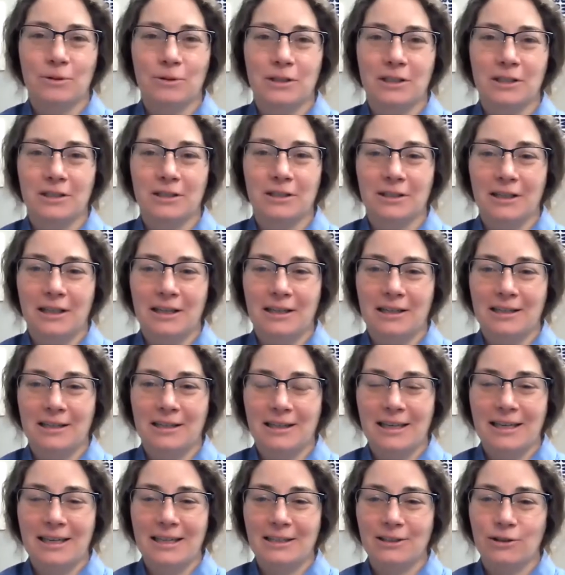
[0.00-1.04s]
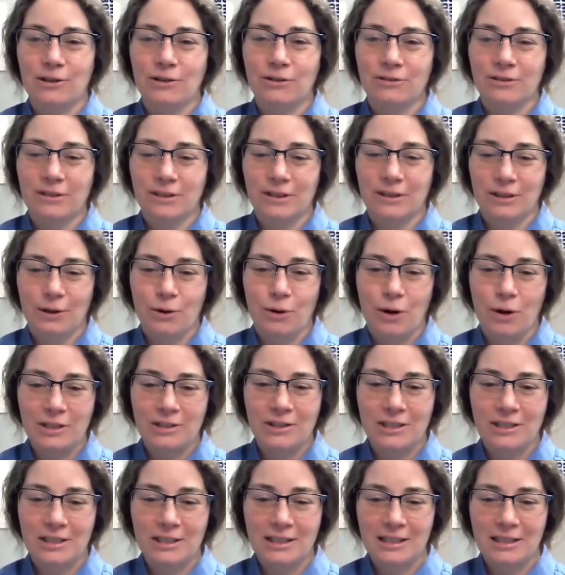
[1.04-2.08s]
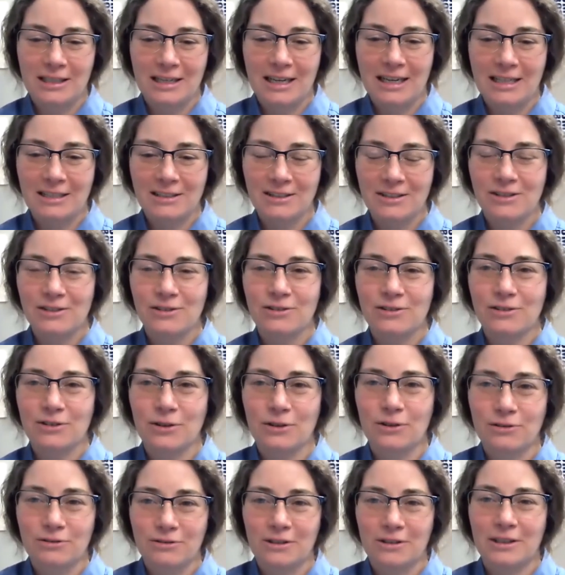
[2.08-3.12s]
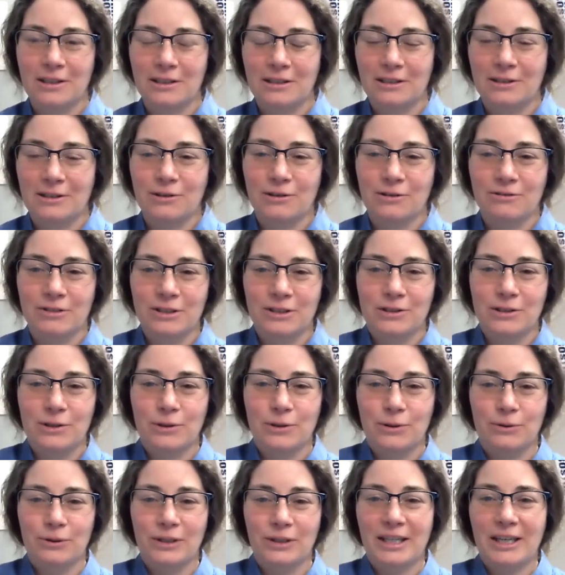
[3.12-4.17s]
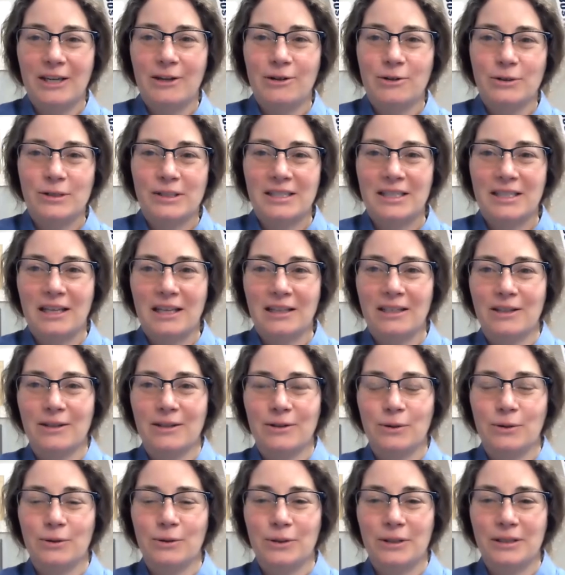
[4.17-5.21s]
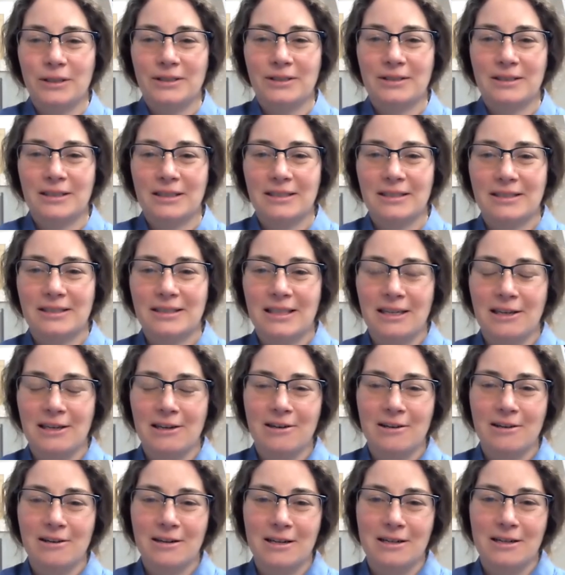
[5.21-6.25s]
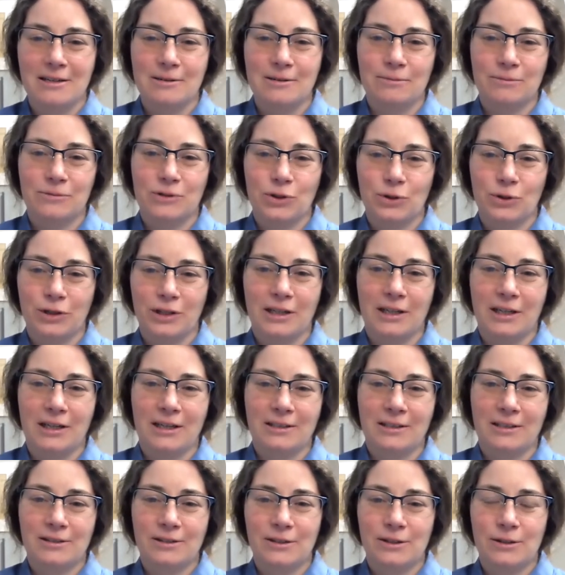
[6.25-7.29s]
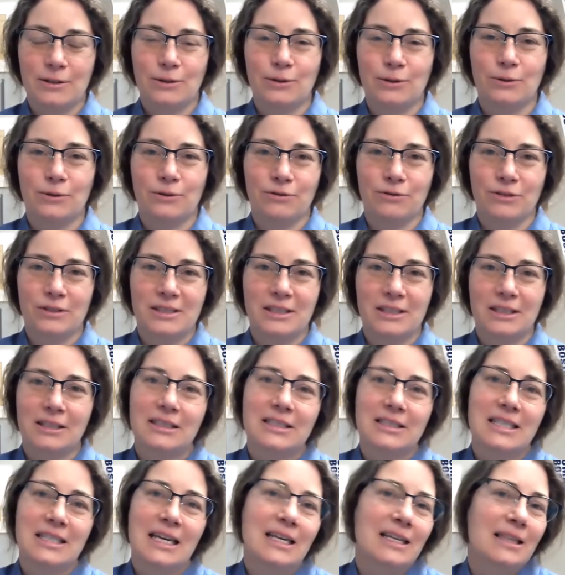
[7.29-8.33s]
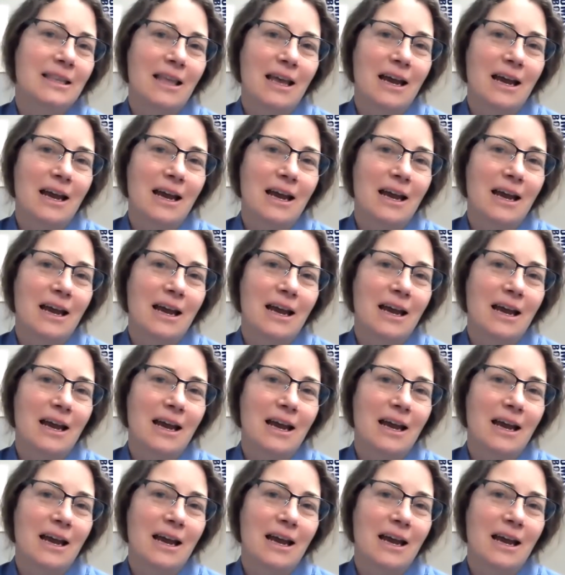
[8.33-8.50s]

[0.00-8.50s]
will uh, hand over the question and answers over, over to Leo Stella, who is, is here um, joining us to facilitate